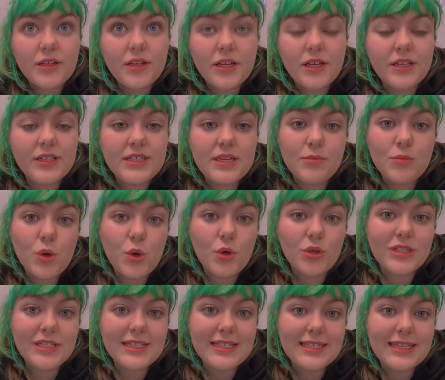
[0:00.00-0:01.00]
Tim
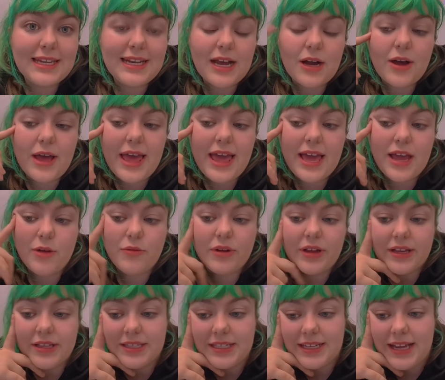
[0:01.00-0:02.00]
Hortons in our
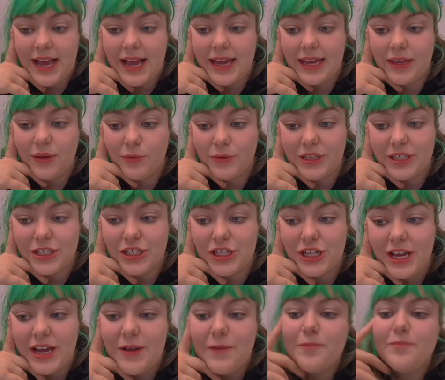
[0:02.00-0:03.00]
area today,
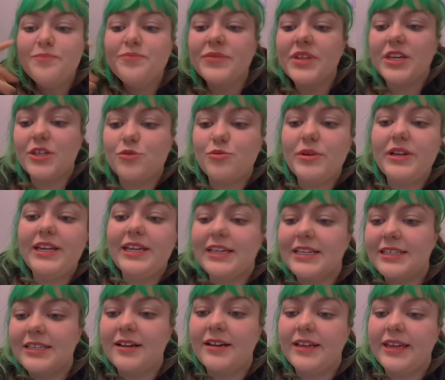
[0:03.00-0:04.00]
which is really
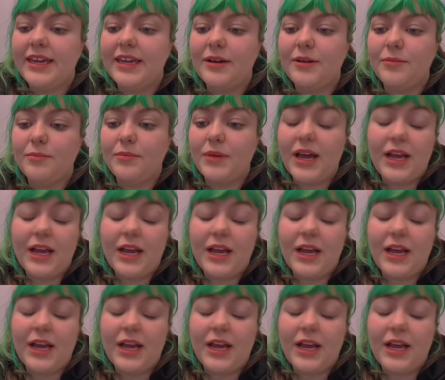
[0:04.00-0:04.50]
exciting.